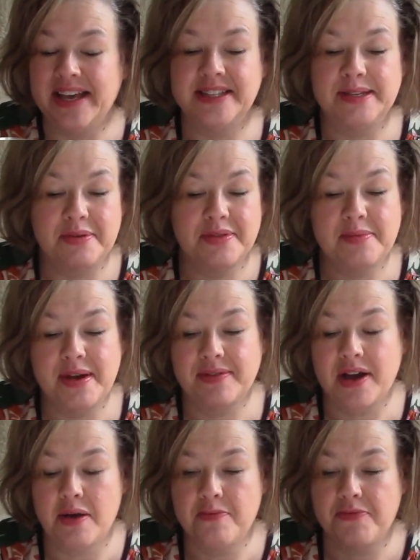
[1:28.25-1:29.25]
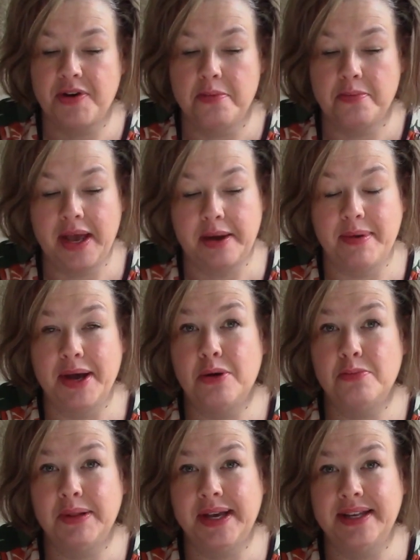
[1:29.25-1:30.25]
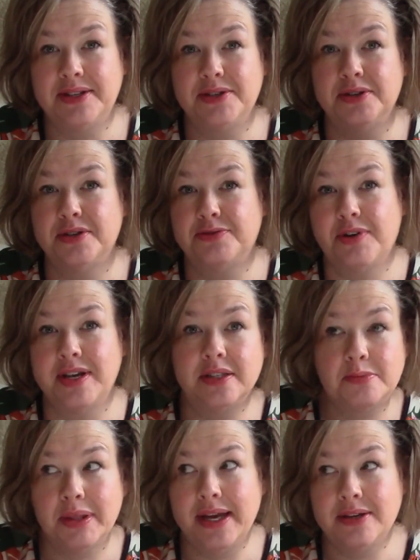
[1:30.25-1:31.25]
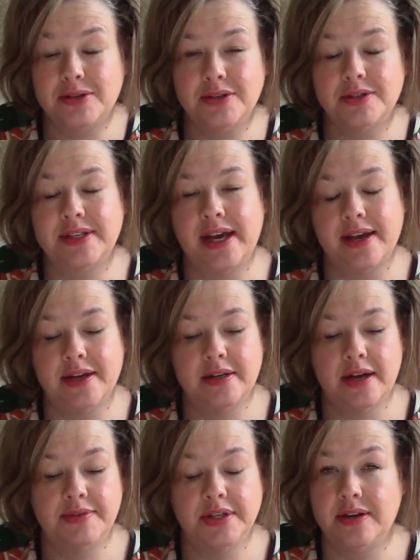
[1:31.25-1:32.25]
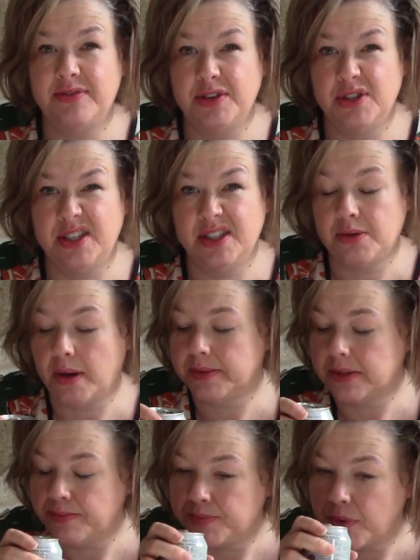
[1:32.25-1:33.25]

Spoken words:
some of them have come from like my own planters, friends' planters, and I've done a few seed swaps.